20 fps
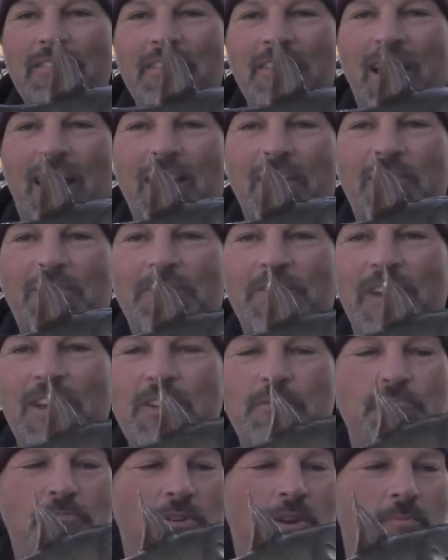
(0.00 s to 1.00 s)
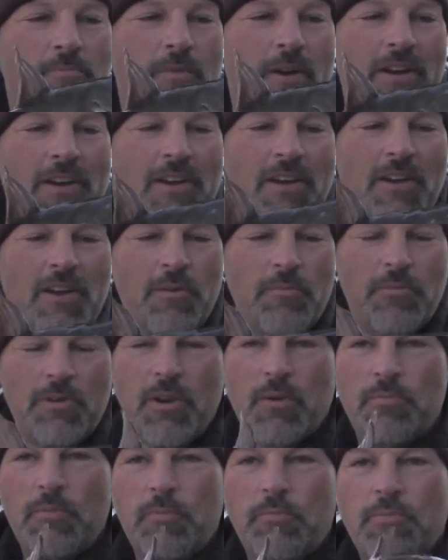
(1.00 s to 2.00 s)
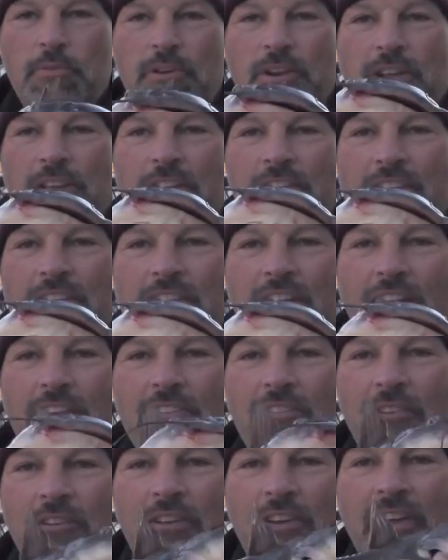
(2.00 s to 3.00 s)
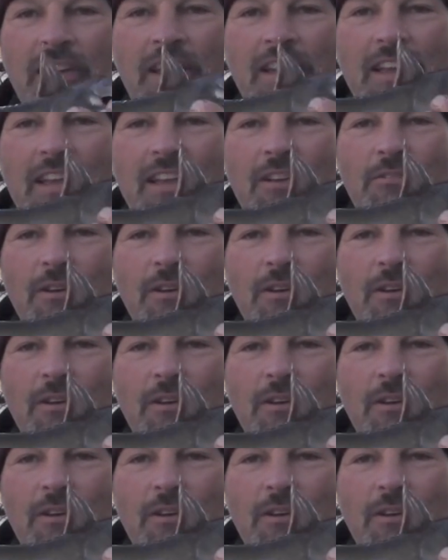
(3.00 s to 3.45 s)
Nice fish, put up a pretty good tussle. He